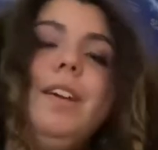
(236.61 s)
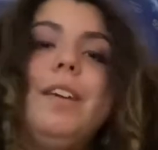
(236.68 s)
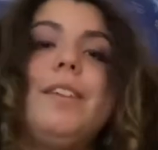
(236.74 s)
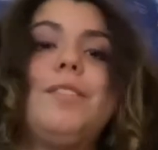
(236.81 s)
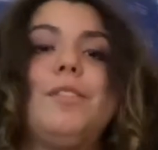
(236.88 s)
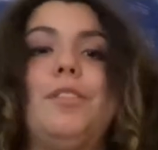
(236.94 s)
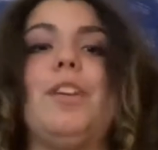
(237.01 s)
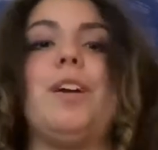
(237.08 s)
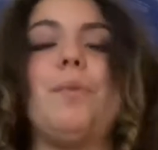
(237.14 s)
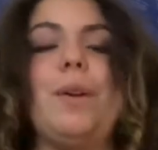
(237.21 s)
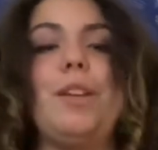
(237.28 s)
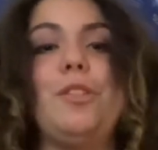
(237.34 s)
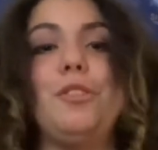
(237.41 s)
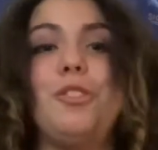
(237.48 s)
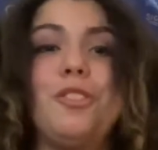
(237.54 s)
is a great way
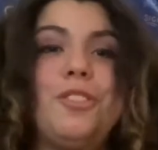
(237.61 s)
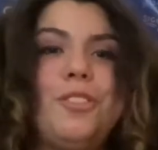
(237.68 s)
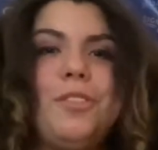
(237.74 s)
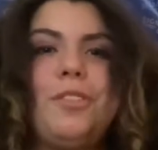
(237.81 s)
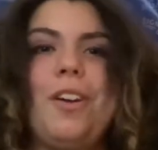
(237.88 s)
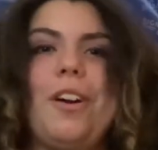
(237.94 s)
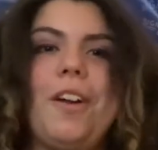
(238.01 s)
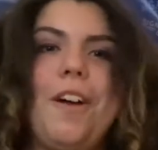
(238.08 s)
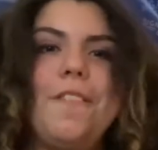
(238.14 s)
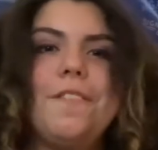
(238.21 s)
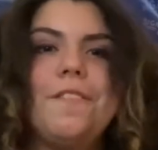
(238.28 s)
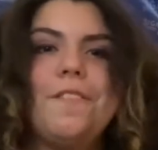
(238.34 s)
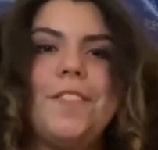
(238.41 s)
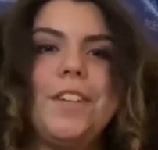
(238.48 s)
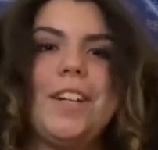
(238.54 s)
to just start off
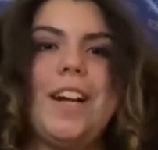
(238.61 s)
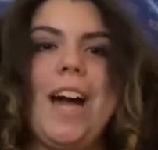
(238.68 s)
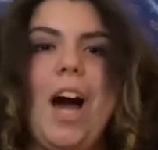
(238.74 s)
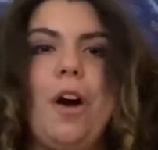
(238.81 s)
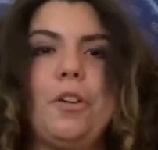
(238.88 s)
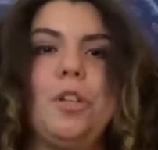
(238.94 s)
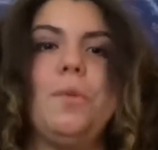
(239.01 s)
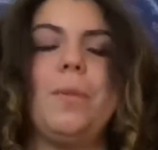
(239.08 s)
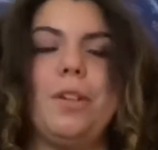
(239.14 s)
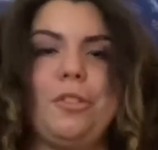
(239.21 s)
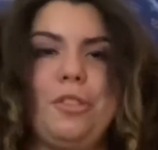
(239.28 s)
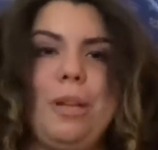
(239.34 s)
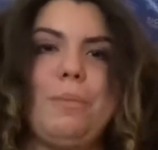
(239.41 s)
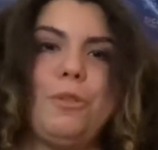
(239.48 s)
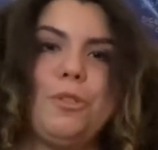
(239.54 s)
and figure out how you want to
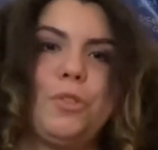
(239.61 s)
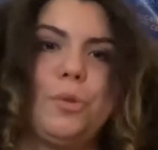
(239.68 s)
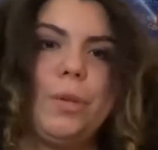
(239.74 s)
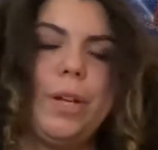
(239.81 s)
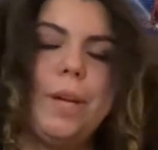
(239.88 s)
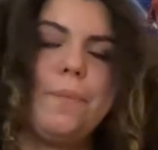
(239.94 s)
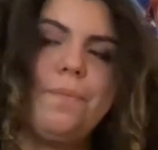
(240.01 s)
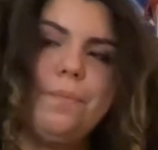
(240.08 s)
shape your story.